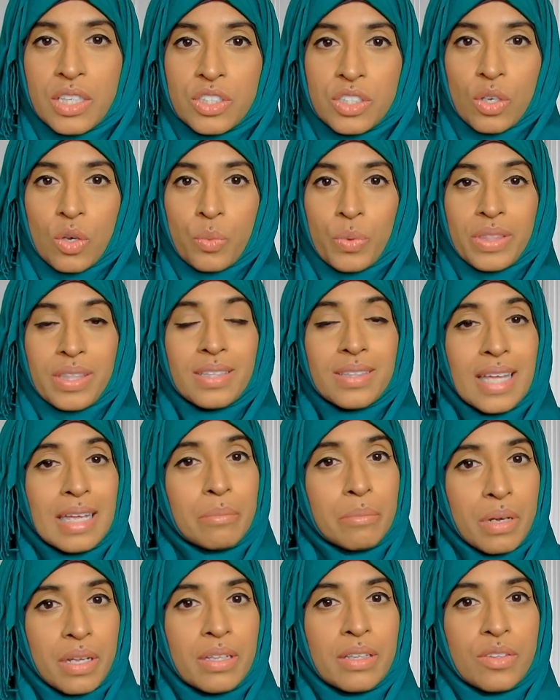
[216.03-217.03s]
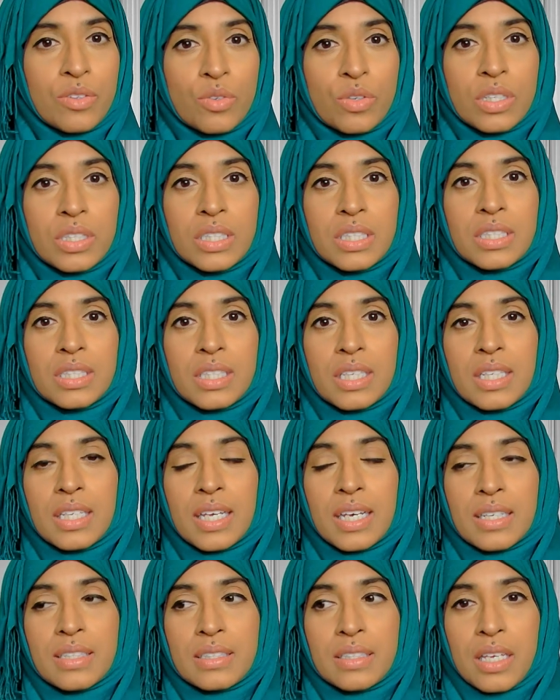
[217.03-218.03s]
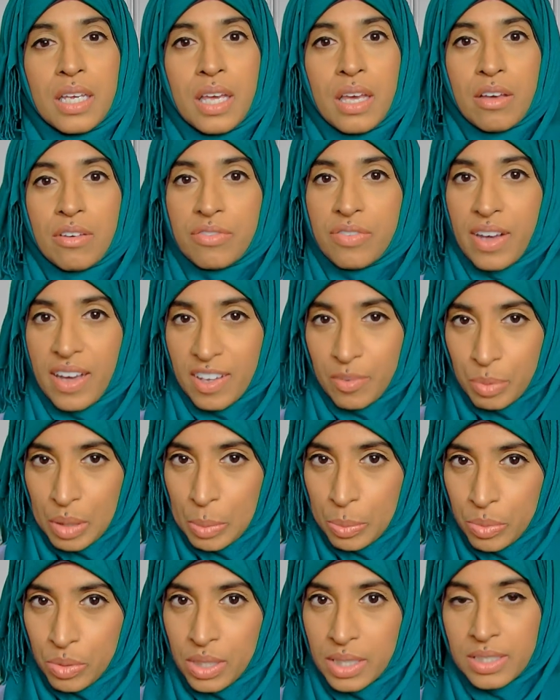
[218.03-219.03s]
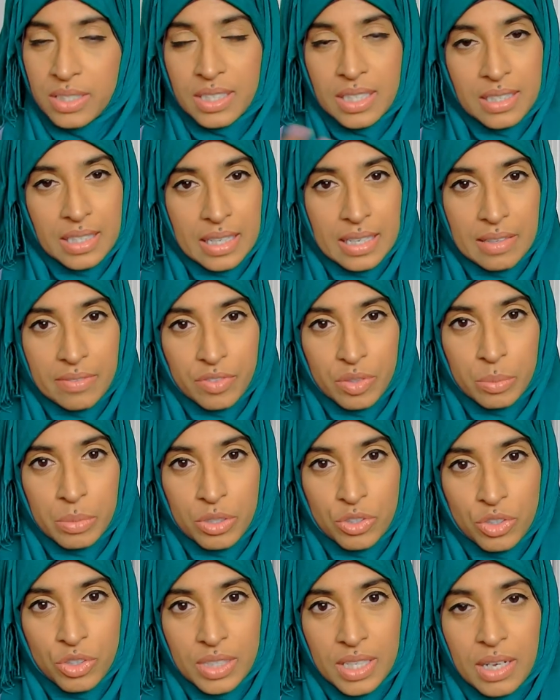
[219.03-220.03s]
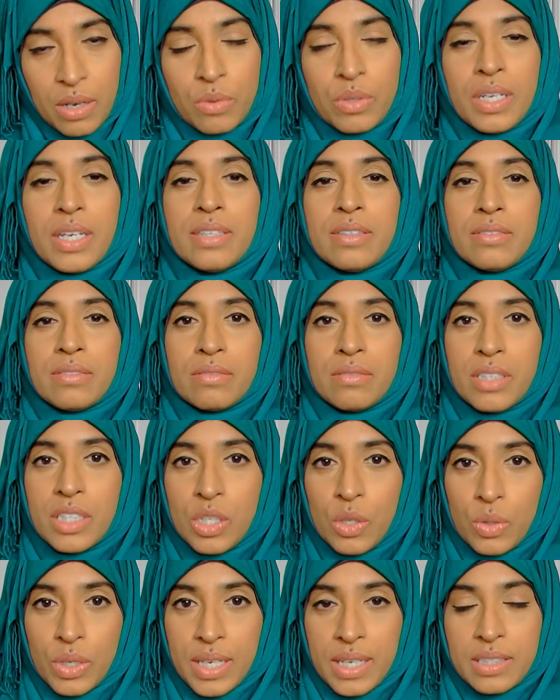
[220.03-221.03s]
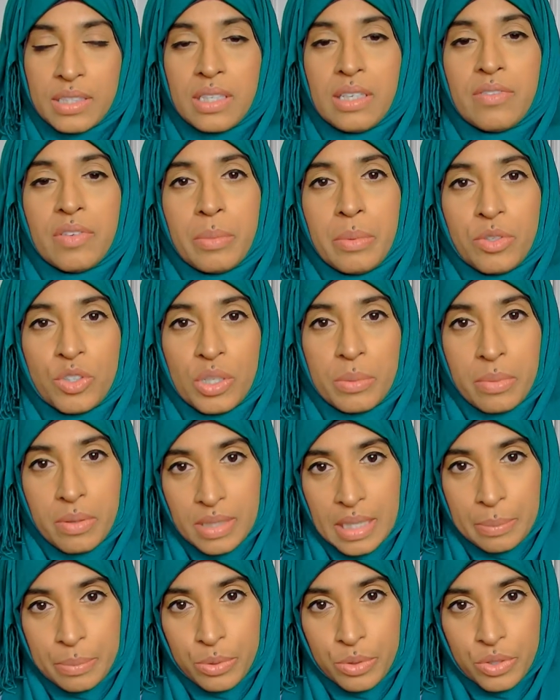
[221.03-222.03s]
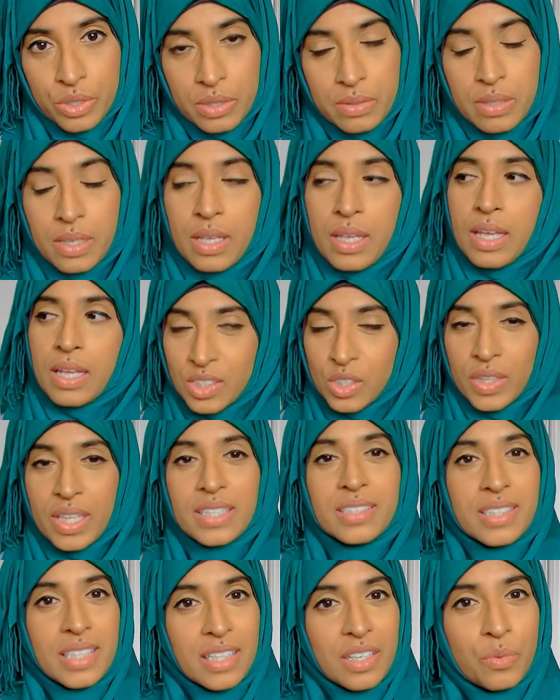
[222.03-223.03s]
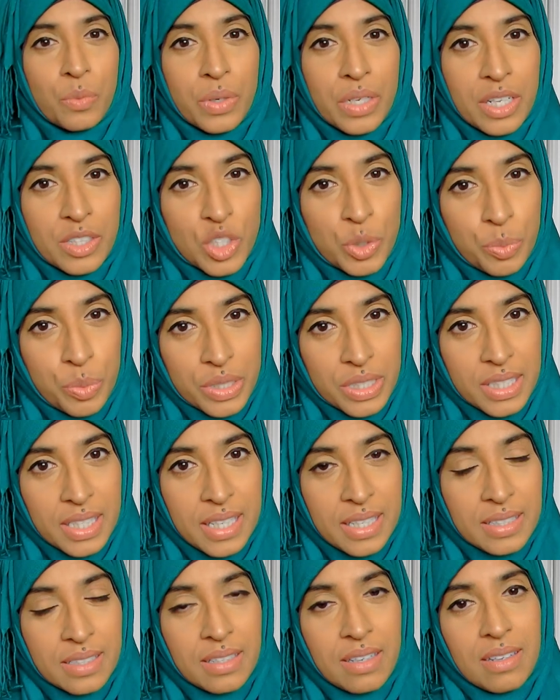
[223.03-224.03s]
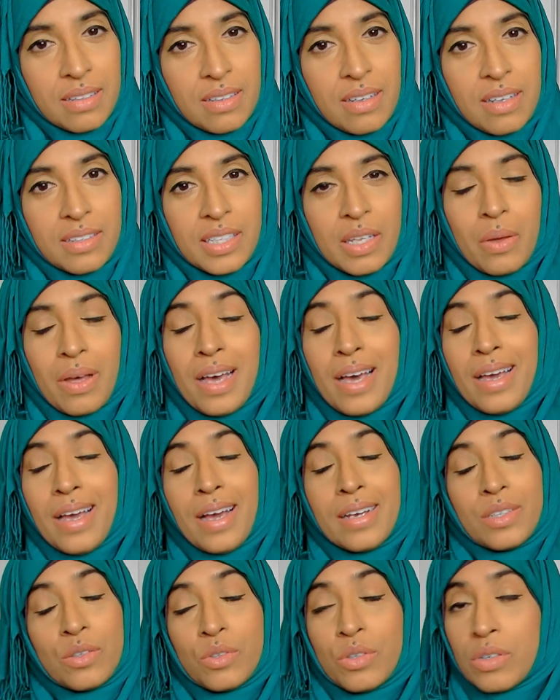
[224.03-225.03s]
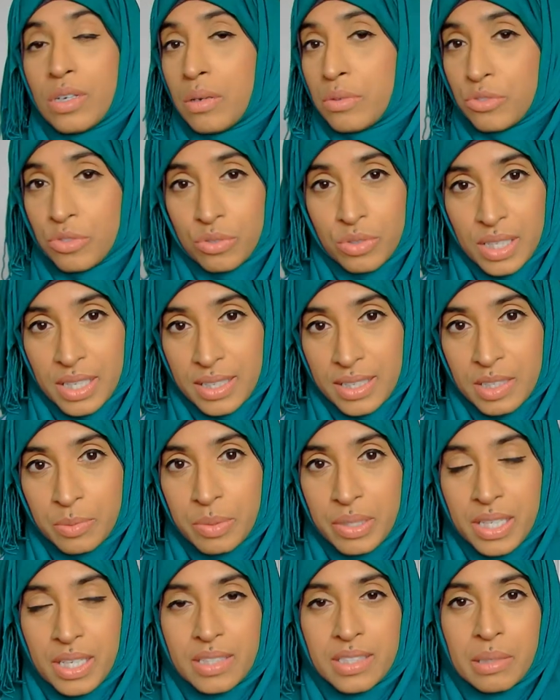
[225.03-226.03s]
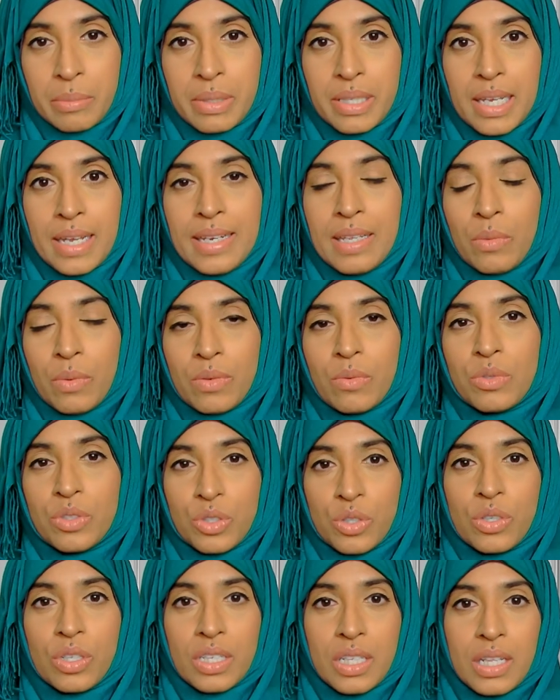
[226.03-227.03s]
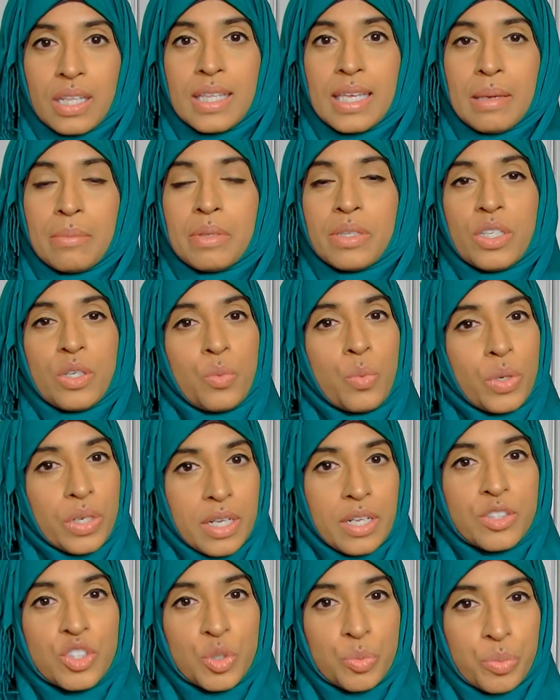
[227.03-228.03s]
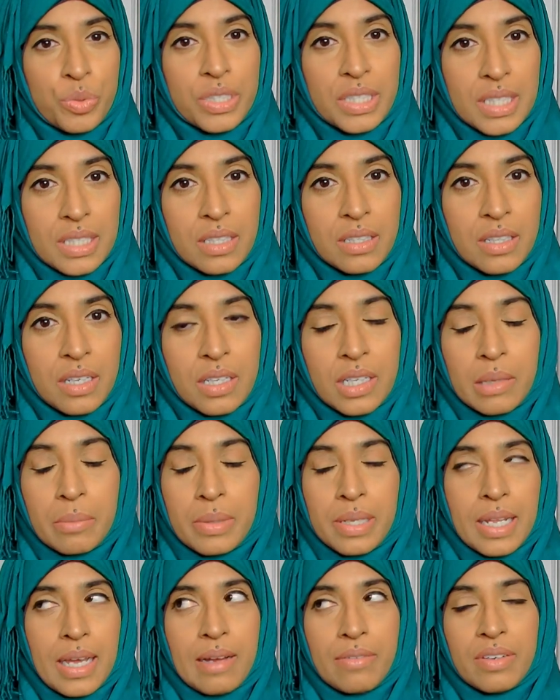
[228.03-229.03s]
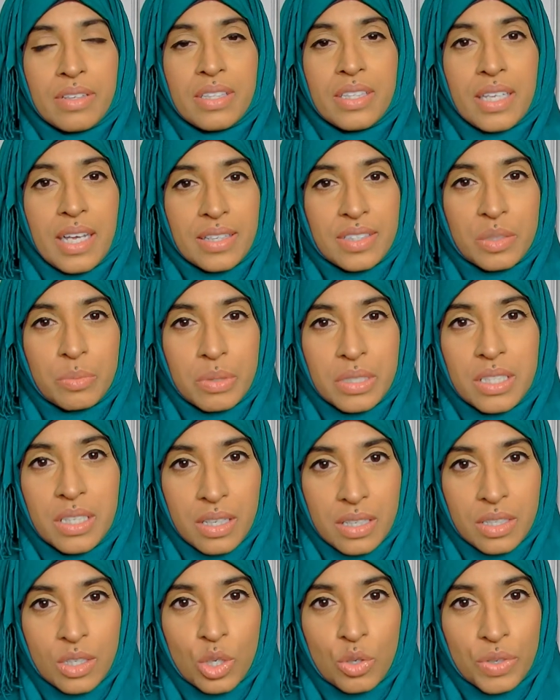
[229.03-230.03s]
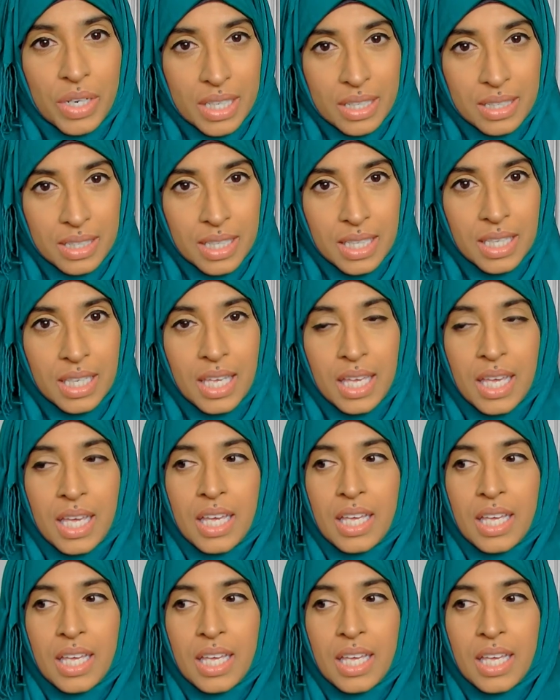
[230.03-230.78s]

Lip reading: So within that month, you can select five people and send that information out and, you know, get the information about that person. So they say they're 100% halal. Now, I don't know how true that is, because I mean, anyone who's going to claim that they're 100% halal, I mean, everything has to be done correctly.